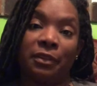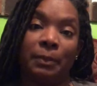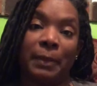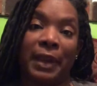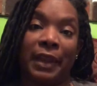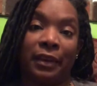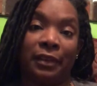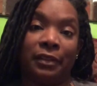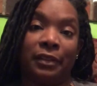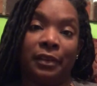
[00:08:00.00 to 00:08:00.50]

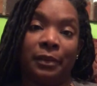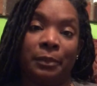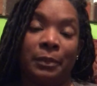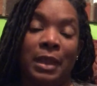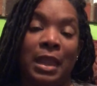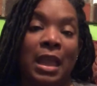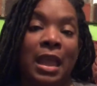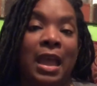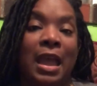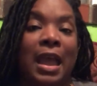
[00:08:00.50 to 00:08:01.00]
spite of them.
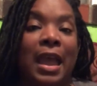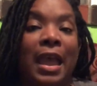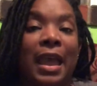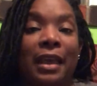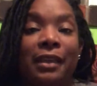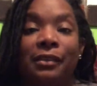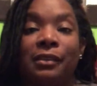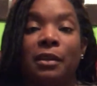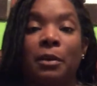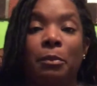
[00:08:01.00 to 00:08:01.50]

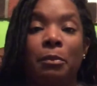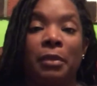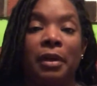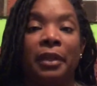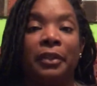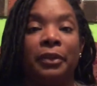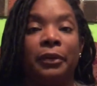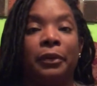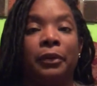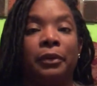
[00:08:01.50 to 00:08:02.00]
As a
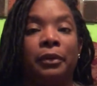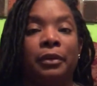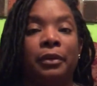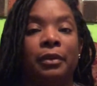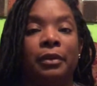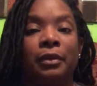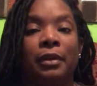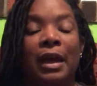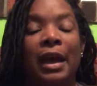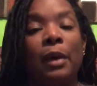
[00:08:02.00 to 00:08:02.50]
mother,
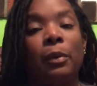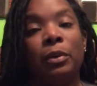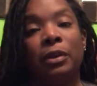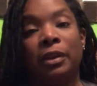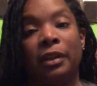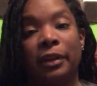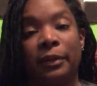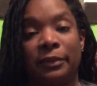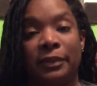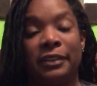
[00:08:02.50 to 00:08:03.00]
I would
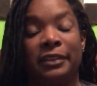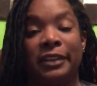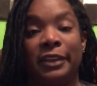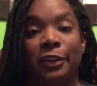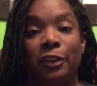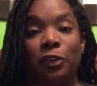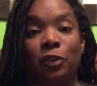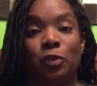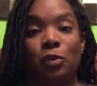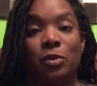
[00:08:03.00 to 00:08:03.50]
love to
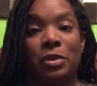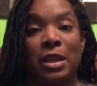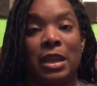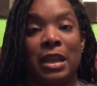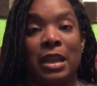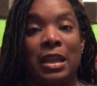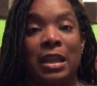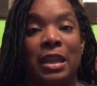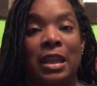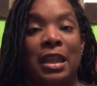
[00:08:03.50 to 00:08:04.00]
tell you
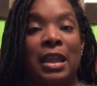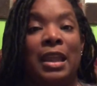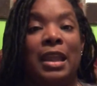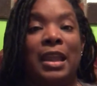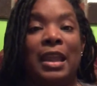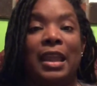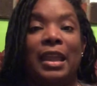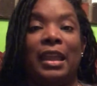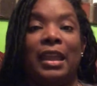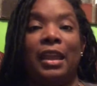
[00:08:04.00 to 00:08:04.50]
that
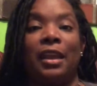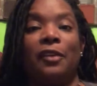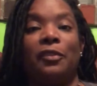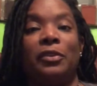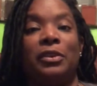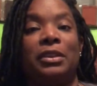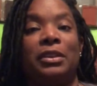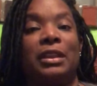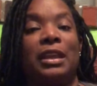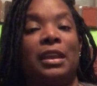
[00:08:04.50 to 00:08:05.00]

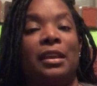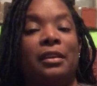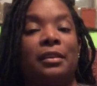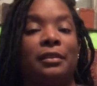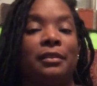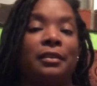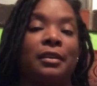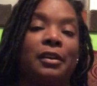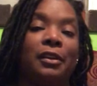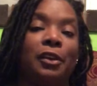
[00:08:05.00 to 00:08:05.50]
everything
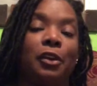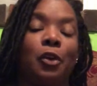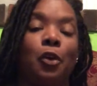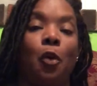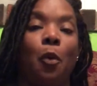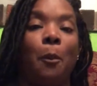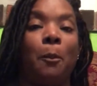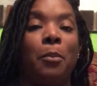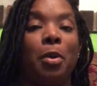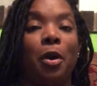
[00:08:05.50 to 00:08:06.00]
is going to
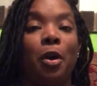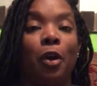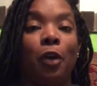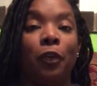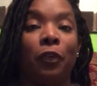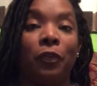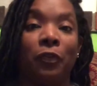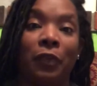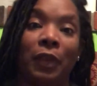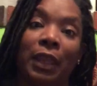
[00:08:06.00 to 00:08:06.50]
go
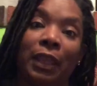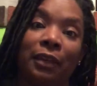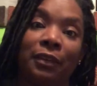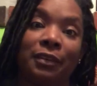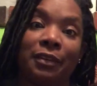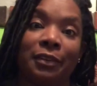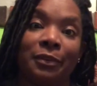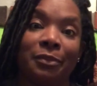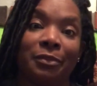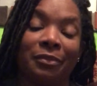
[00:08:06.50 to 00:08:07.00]

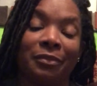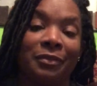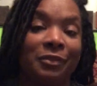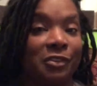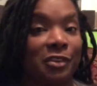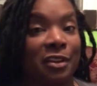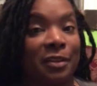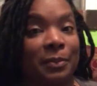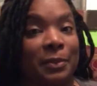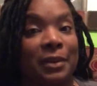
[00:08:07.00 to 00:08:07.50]
perfect
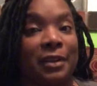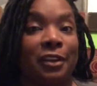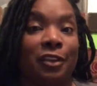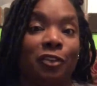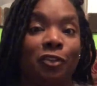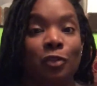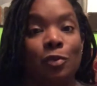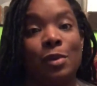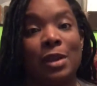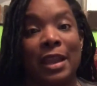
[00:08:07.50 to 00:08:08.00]
just because
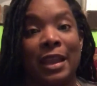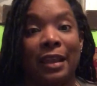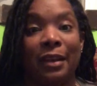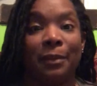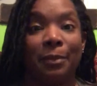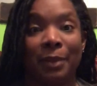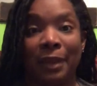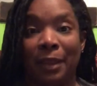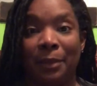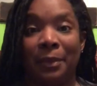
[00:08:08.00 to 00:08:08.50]
you had a
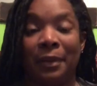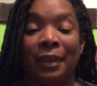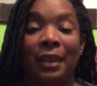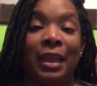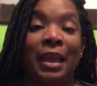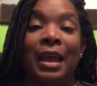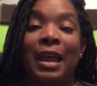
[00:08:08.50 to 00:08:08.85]
baby.